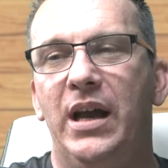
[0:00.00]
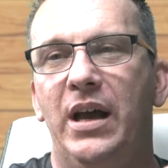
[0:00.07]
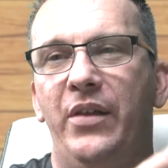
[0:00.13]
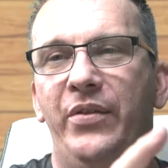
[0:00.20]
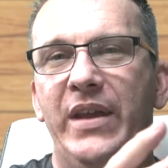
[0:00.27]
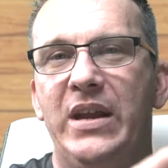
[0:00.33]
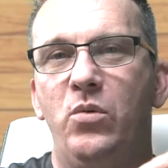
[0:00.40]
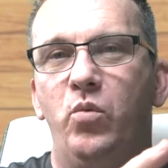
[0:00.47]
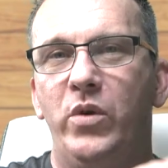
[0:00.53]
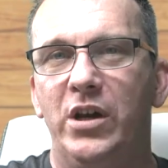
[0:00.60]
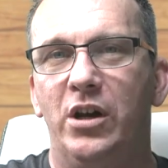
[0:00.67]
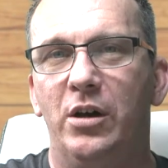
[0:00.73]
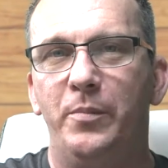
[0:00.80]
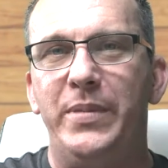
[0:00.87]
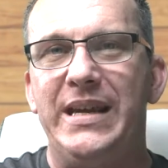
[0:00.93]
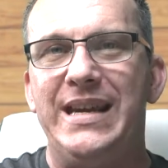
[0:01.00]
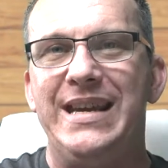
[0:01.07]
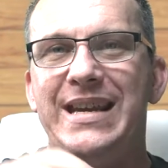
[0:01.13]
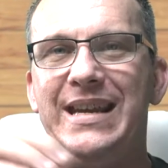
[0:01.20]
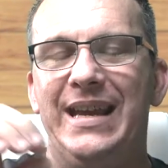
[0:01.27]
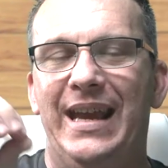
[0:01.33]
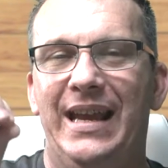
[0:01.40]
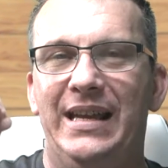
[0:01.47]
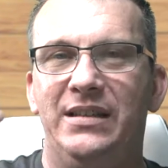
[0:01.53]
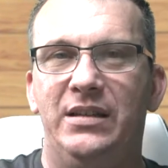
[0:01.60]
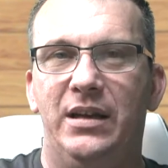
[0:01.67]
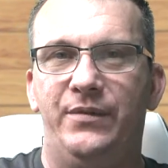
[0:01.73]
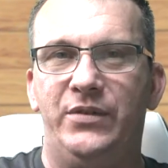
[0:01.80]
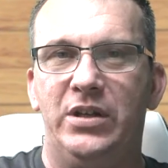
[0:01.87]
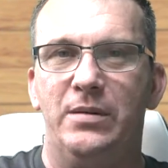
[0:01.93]
They will be as
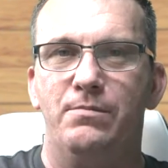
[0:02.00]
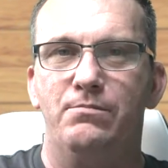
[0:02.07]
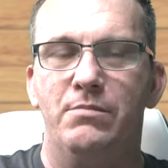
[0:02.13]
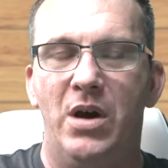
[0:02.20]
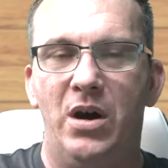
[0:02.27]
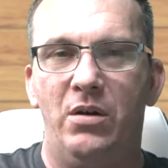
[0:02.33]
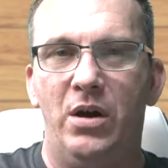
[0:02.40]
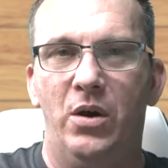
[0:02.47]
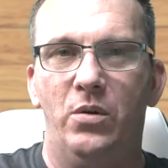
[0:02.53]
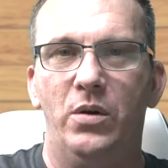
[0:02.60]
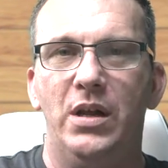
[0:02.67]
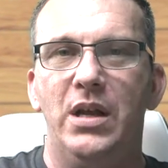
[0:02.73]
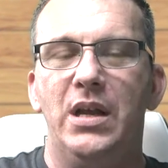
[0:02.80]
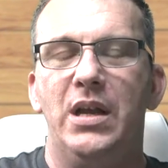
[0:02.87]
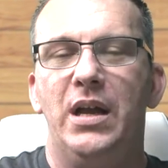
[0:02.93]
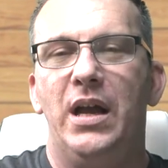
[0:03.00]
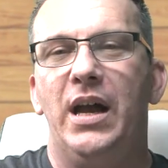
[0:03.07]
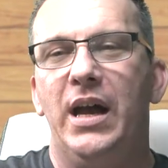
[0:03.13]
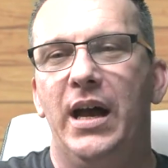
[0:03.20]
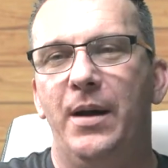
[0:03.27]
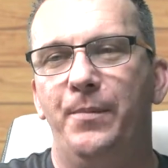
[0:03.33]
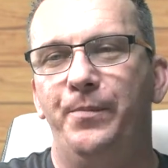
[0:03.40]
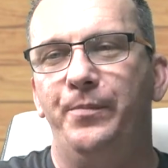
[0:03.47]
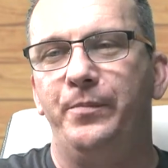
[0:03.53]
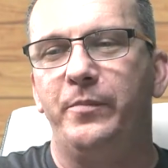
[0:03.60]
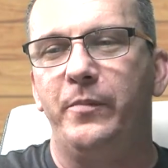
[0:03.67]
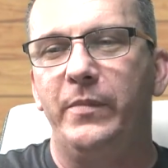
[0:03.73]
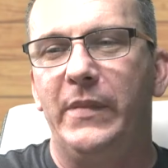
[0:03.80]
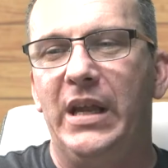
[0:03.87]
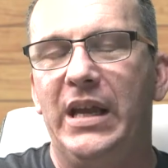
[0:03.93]
of tomorrow. We
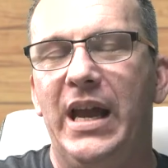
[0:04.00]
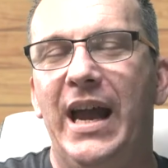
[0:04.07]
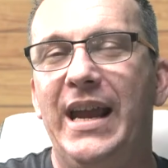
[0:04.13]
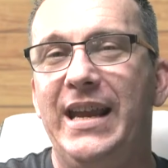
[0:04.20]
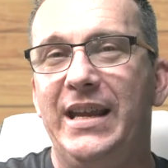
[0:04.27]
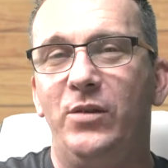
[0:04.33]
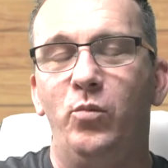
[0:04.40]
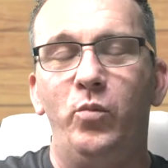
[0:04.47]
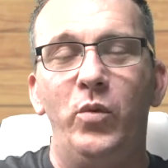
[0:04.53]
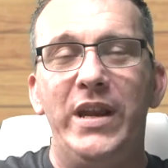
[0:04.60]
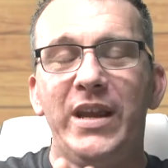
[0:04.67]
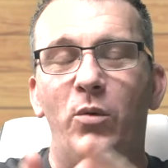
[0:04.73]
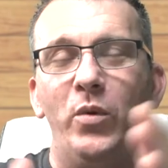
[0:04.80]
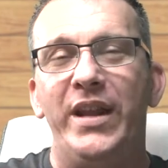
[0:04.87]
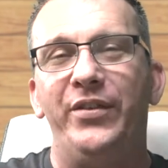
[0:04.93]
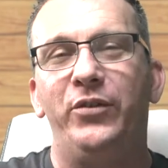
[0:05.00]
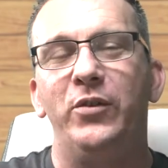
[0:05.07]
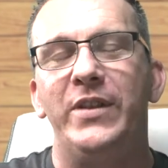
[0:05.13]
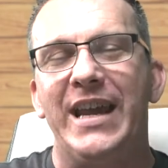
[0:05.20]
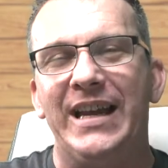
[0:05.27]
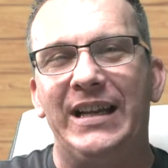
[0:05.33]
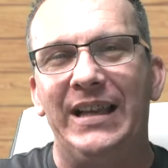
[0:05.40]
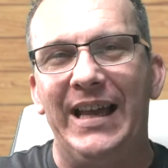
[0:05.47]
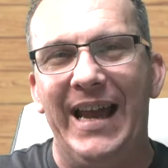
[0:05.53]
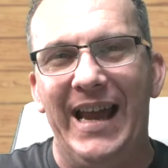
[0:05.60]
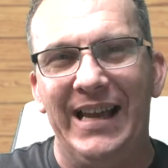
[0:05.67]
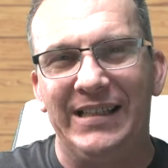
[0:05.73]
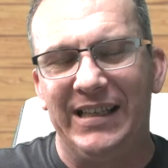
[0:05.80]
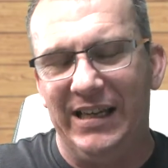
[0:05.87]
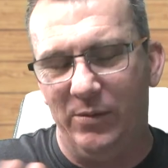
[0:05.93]
had went through that
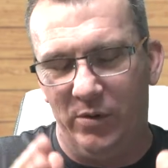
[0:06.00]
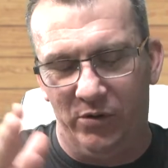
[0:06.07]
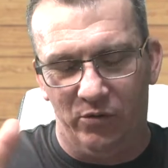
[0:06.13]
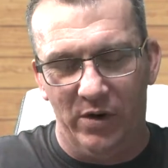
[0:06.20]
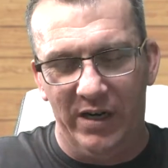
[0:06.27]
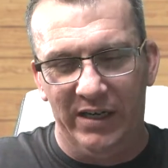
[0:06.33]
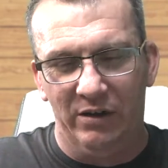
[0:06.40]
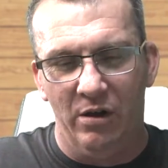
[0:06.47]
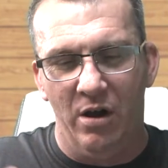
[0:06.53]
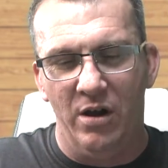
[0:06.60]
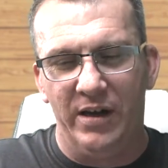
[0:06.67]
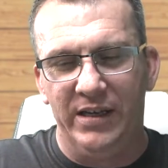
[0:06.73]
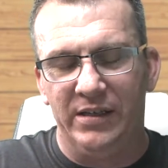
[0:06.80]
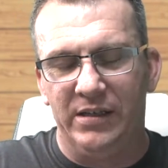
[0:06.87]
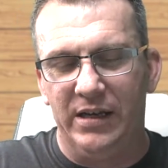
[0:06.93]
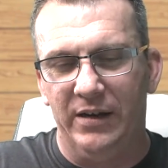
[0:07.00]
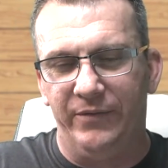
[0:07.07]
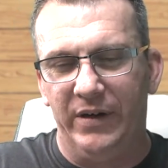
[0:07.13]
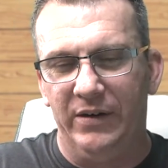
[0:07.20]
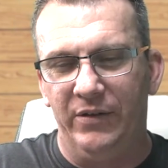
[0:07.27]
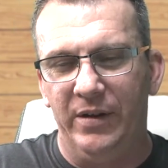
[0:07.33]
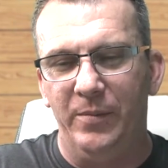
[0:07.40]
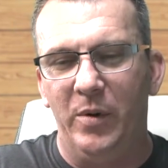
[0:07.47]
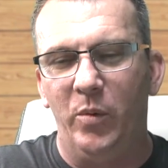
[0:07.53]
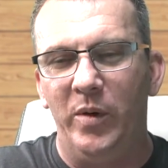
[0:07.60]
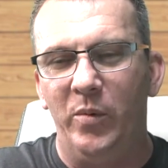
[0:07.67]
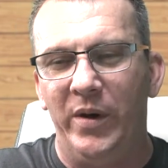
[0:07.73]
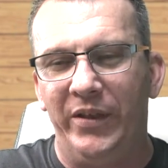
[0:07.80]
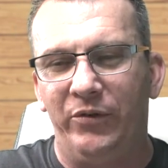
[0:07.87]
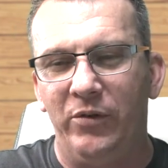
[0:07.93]
class, and it was running long and stuff and everything, but we
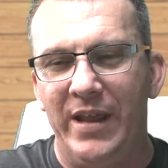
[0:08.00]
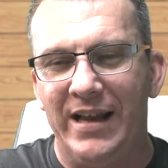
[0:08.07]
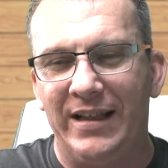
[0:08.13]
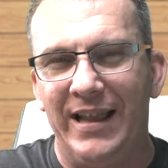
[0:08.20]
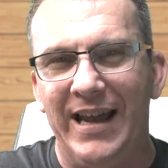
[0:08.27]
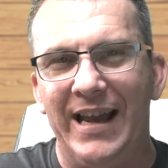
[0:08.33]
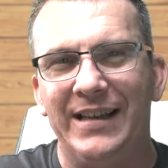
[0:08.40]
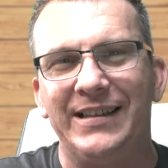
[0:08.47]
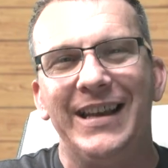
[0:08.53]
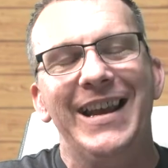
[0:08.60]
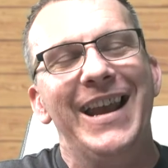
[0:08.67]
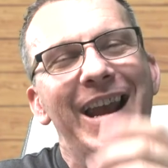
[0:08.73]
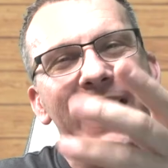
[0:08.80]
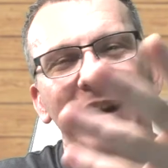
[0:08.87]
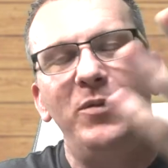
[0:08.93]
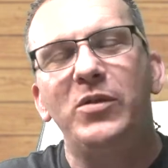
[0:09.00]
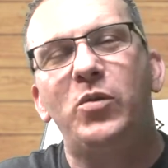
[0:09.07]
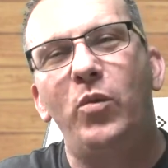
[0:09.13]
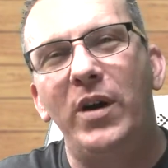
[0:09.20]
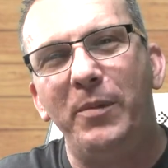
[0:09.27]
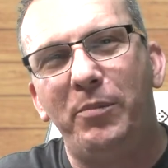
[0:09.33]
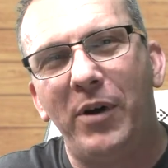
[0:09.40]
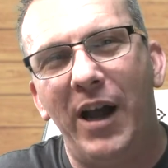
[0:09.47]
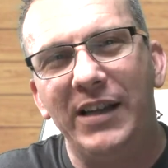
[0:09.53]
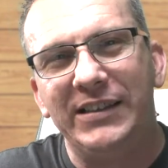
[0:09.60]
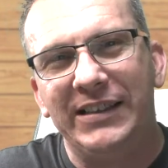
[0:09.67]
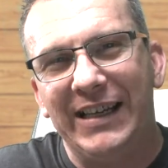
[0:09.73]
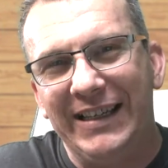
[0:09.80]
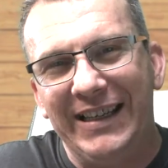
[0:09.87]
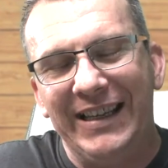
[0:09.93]
went through that class, and there was one project
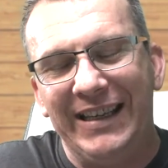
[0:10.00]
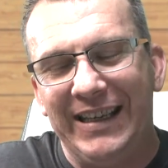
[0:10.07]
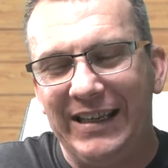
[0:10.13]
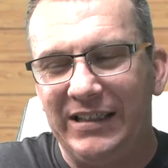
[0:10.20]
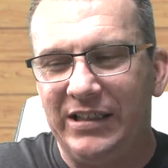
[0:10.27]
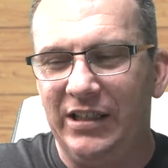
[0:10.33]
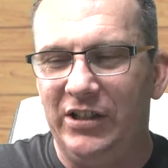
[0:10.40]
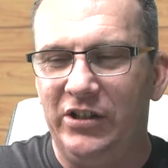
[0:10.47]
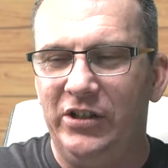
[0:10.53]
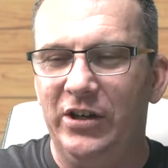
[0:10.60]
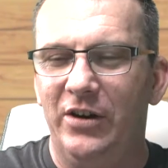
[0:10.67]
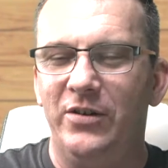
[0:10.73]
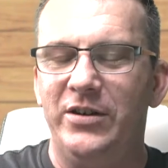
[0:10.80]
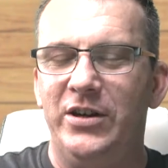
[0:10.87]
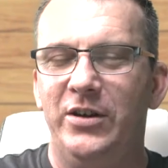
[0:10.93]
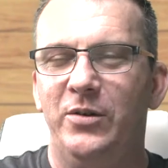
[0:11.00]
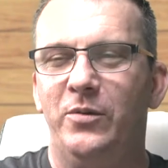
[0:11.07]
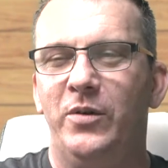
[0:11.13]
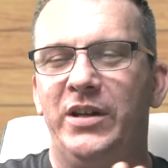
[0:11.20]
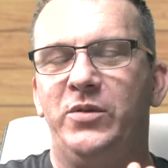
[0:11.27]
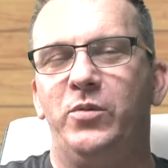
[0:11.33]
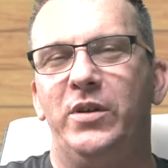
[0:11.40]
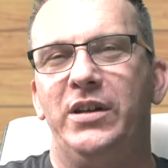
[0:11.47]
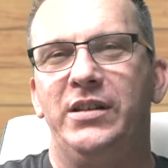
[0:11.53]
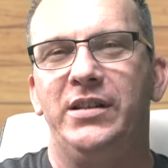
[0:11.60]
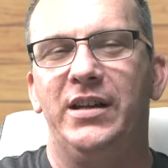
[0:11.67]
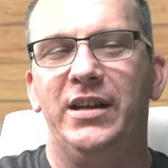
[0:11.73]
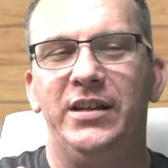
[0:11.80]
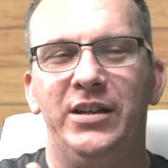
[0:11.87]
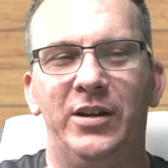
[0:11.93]
I didn't get to show you, which was
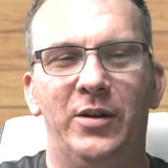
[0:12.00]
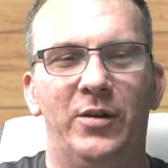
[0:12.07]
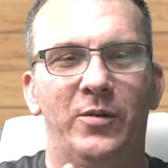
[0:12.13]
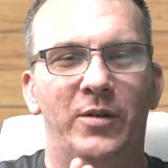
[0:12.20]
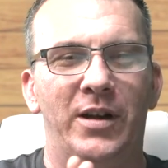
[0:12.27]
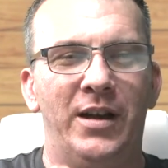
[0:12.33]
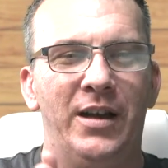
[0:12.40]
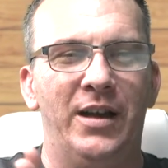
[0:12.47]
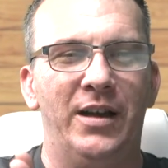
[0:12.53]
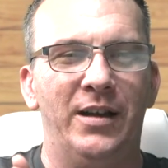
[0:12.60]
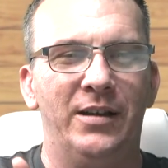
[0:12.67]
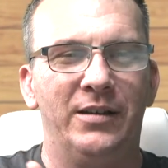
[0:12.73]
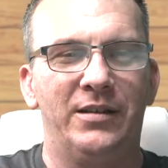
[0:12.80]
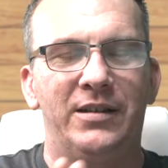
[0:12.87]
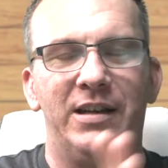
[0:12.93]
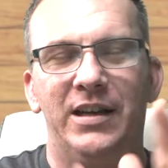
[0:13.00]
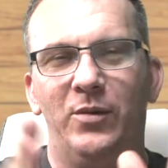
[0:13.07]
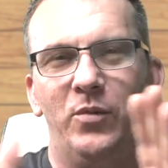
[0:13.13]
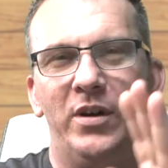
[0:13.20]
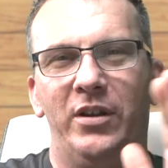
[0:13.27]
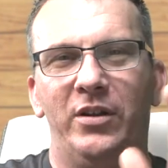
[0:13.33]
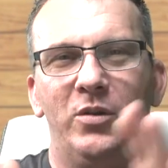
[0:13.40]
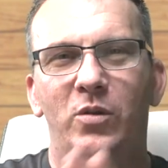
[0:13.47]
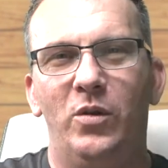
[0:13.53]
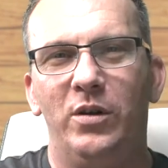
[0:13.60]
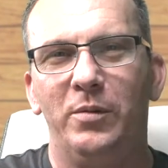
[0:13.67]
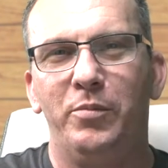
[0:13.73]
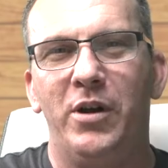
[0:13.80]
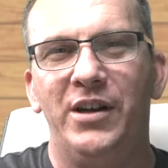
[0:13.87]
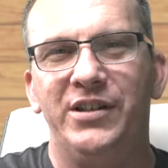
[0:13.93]
you know, kind of one of the cooler
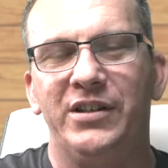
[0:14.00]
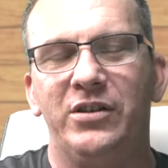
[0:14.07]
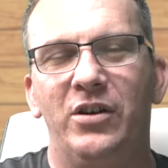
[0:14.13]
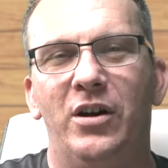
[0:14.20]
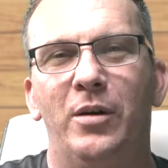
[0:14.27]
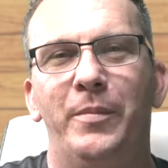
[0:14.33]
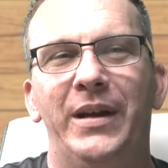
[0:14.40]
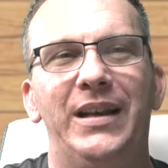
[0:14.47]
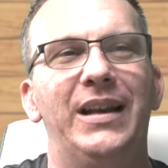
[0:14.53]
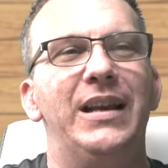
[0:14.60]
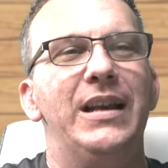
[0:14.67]
projects and all. But